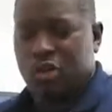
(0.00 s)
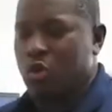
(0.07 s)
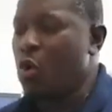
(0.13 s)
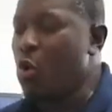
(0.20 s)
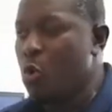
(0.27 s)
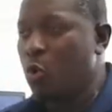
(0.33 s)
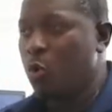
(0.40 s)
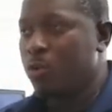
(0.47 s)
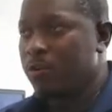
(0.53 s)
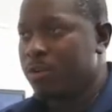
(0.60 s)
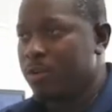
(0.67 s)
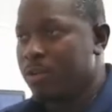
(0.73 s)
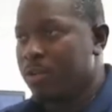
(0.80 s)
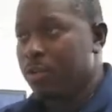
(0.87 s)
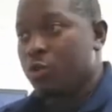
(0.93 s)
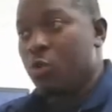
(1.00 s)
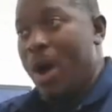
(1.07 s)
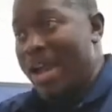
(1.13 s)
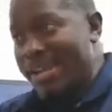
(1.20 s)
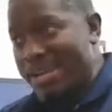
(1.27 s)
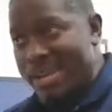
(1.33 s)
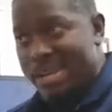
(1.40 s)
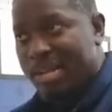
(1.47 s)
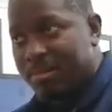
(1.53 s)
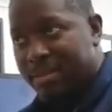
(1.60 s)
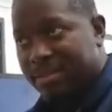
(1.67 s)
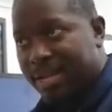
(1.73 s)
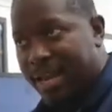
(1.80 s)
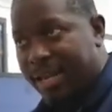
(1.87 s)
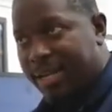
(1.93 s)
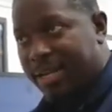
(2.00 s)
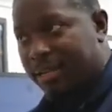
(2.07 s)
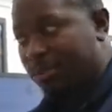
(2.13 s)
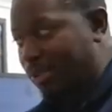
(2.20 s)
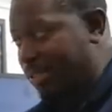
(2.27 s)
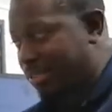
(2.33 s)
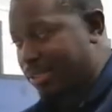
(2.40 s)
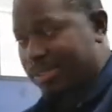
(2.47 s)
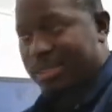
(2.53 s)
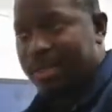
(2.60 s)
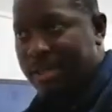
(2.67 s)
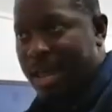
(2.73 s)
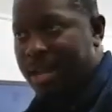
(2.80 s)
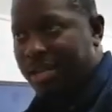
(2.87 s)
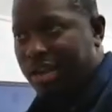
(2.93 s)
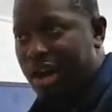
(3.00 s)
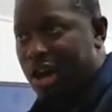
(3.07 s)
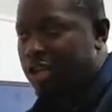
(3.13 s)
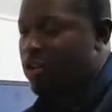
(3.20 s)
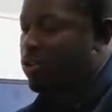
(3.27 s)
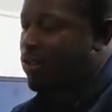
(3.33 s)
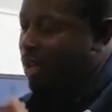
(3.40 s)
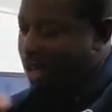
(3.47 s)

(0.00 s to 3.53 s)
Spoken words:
Cool. Do I need a Mercedes with a $600 car note?